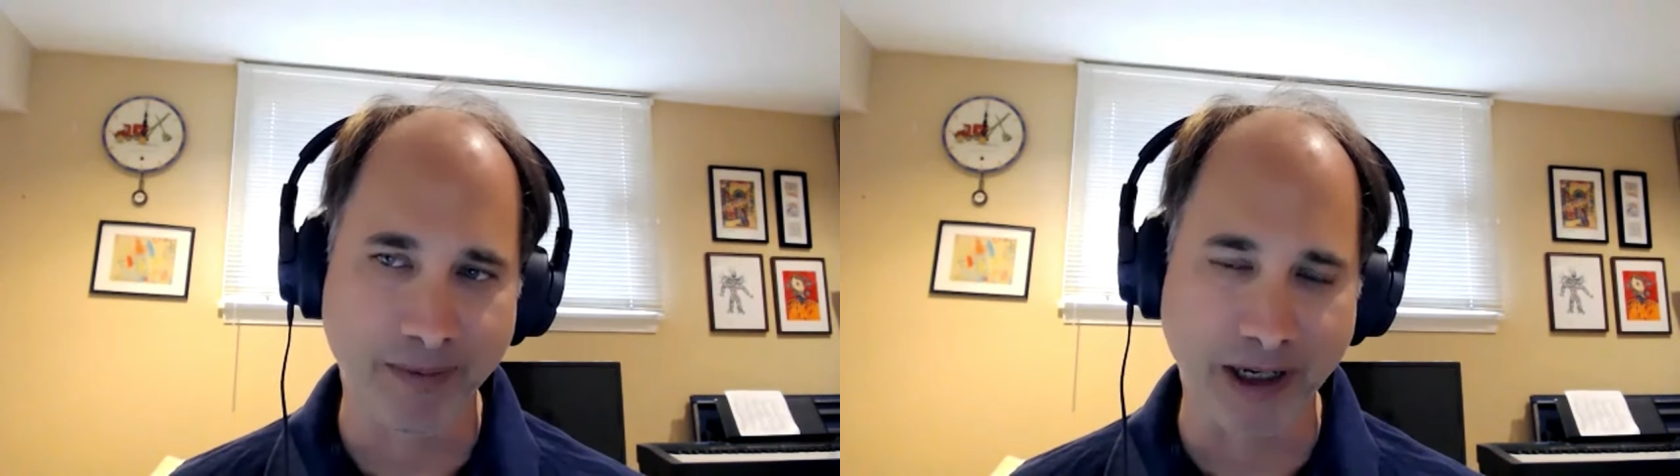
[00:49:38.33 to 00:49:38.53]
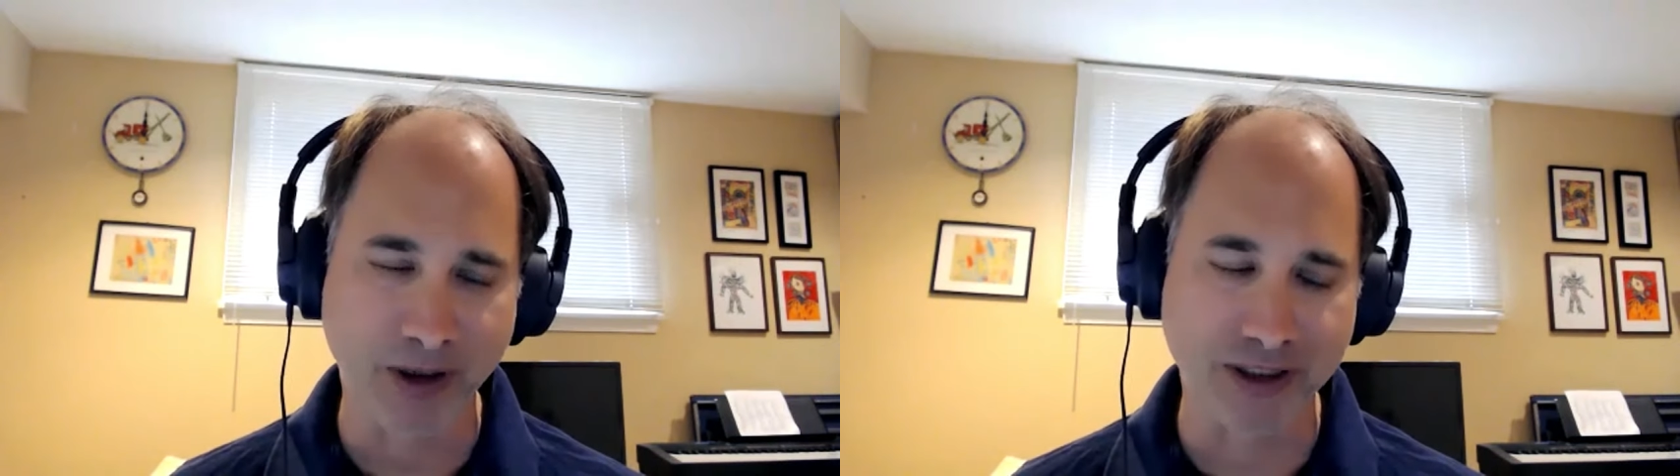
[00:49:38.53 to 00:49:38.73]

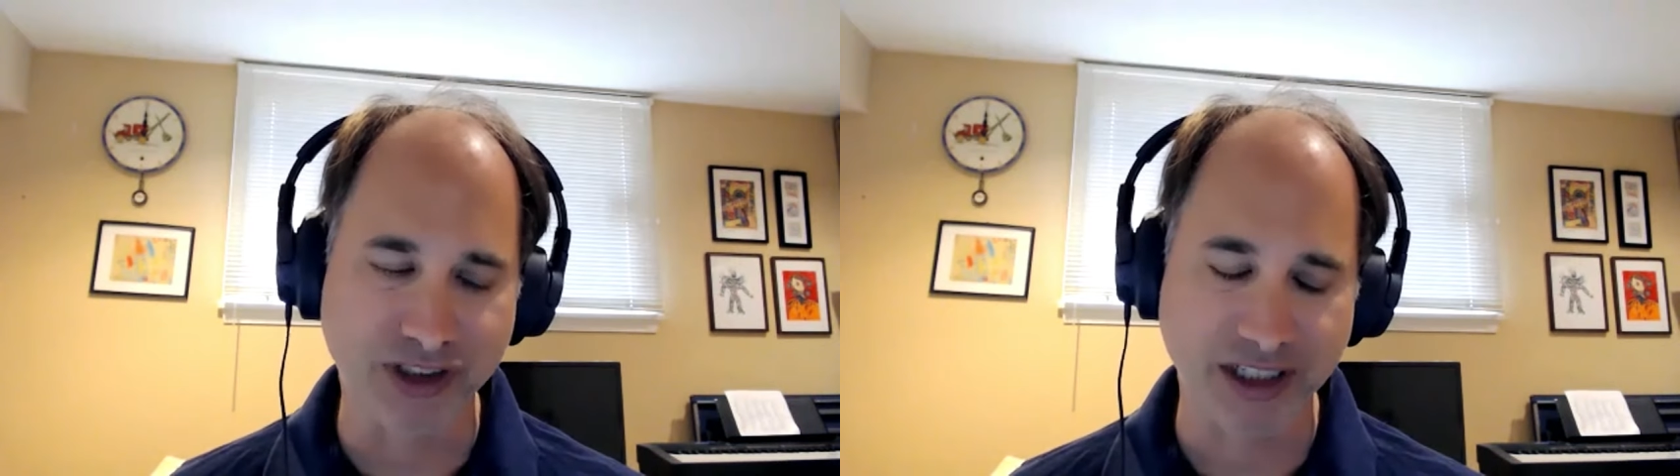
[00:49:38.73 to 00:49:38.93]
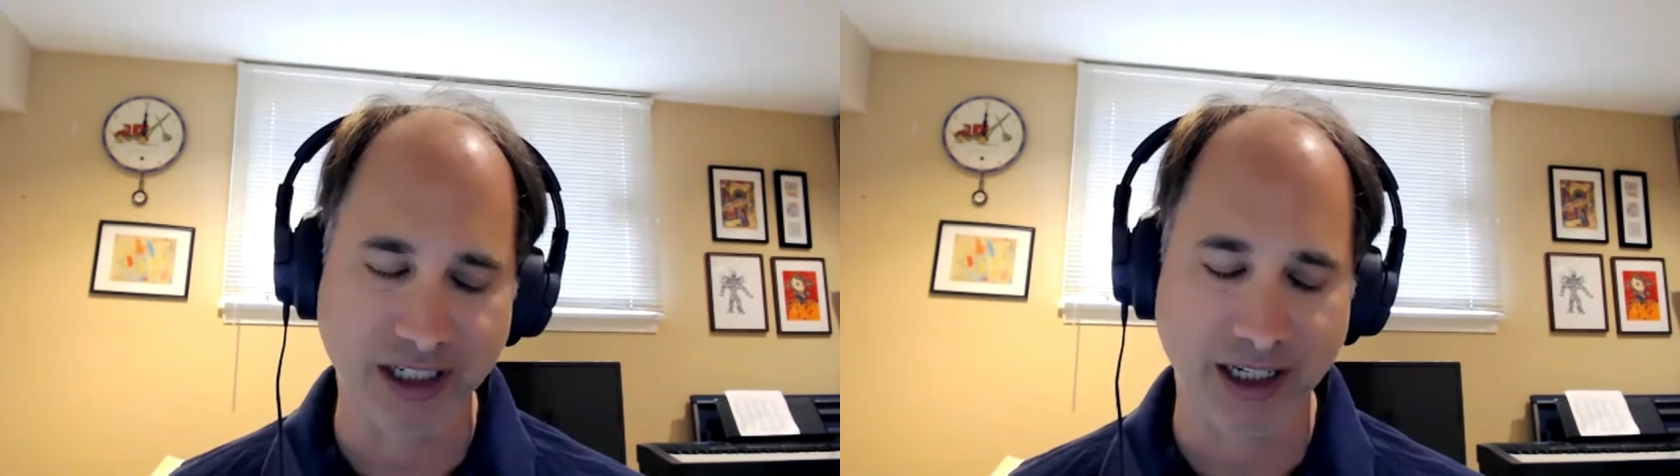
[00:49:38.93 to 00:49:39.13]

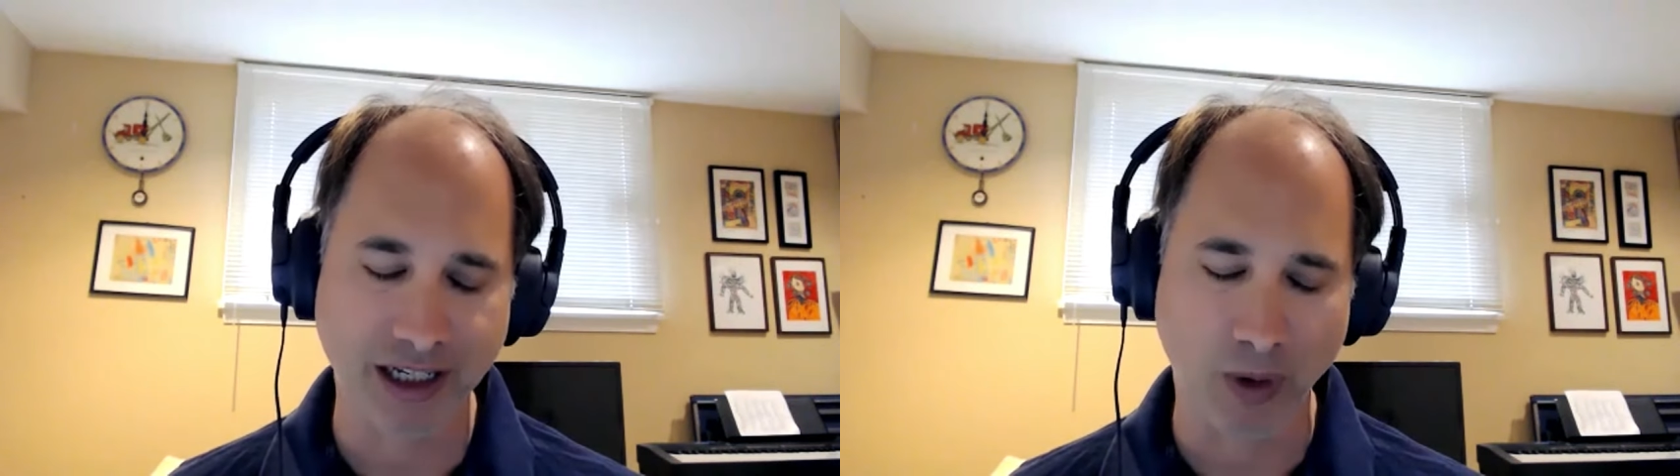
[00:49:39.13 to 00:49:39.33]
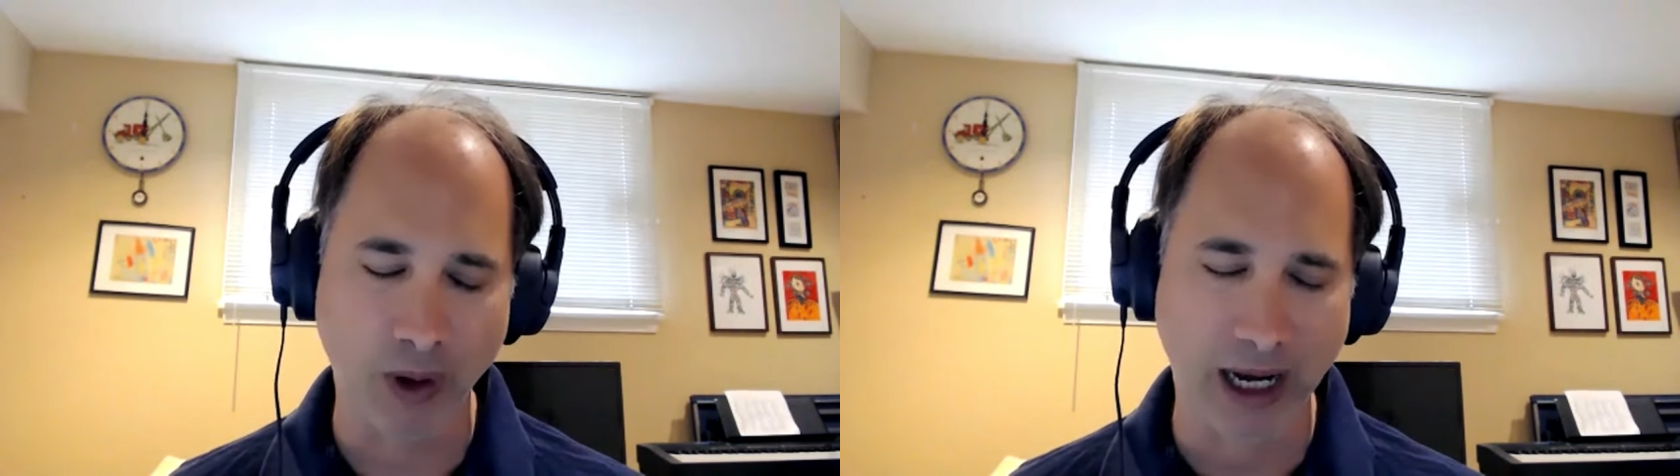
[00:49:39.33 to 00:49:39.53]
because
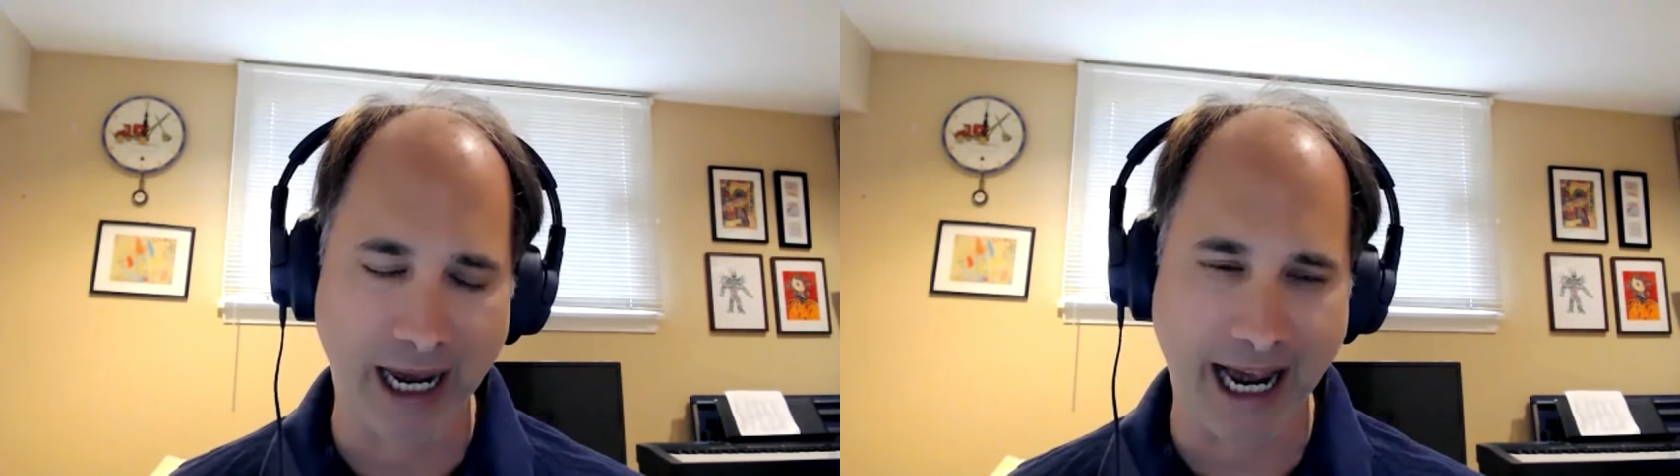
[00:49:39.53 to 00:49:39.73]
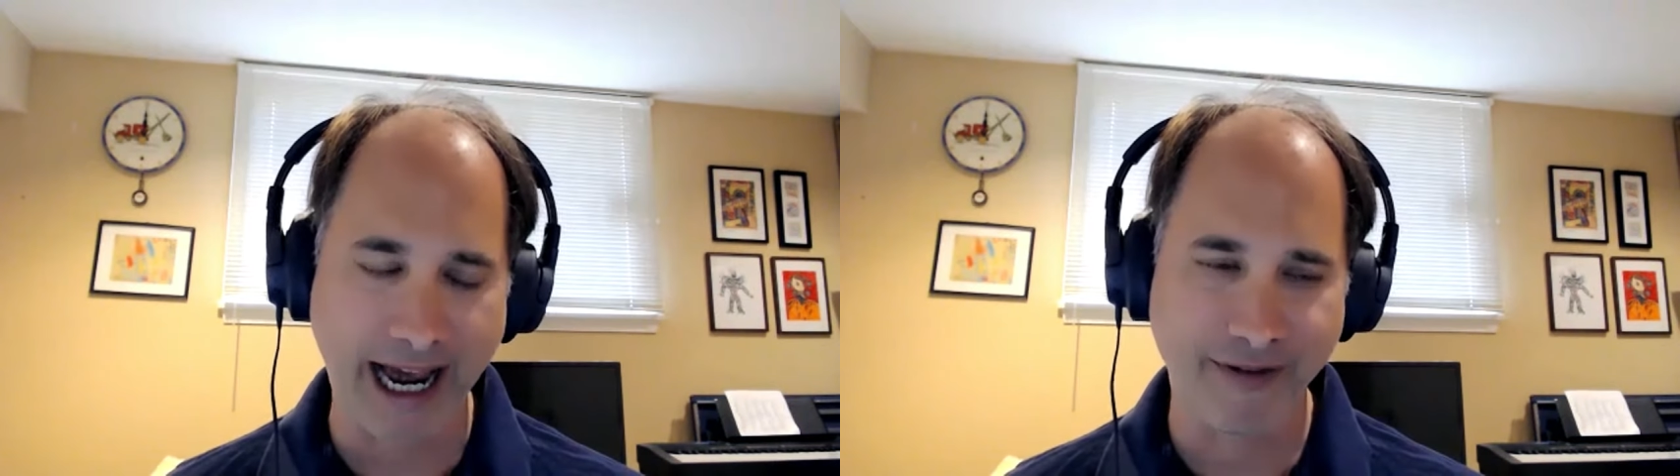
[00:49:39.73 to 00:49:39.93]
you know
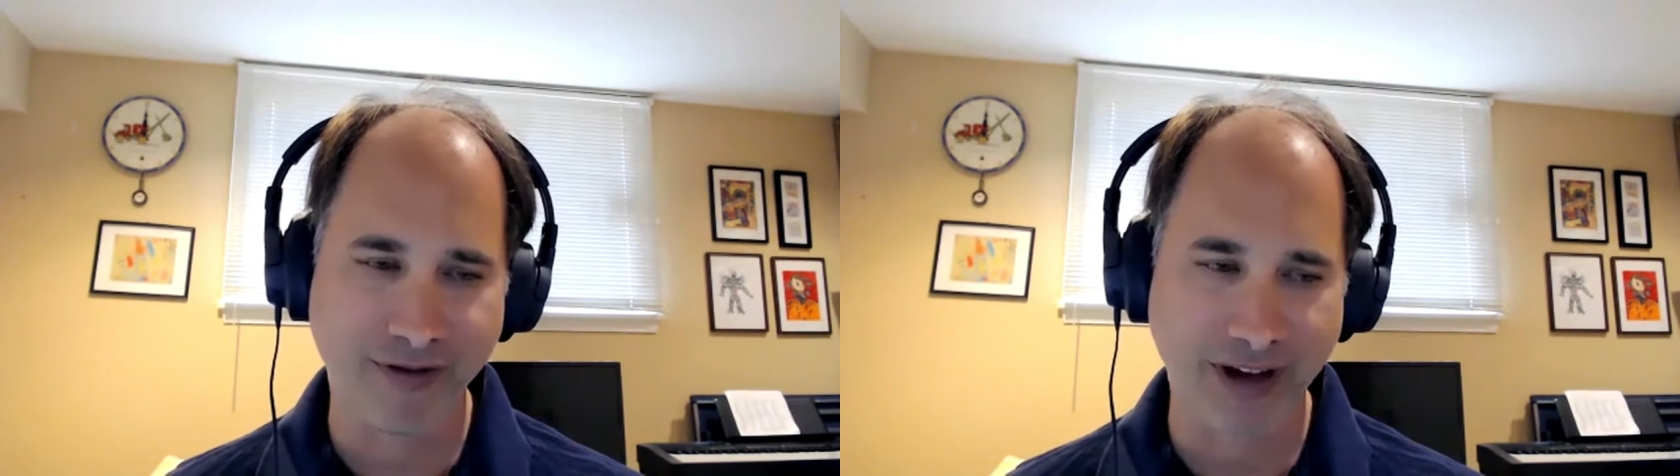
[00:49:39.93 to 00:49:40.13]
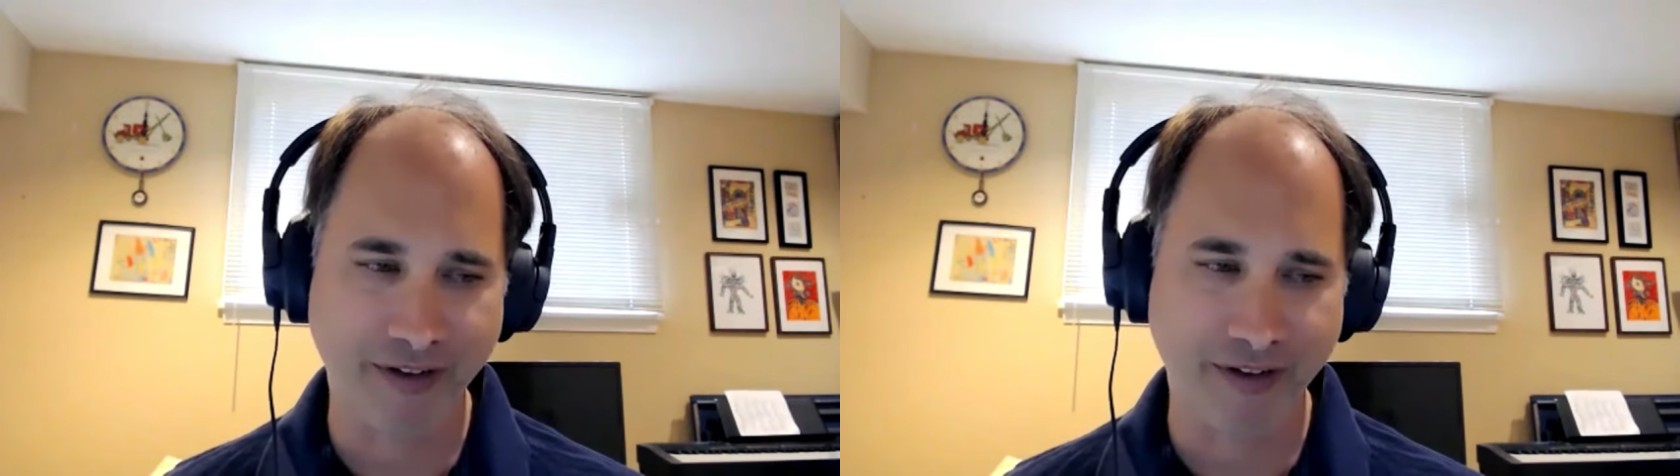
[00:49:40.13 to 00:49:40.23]
I've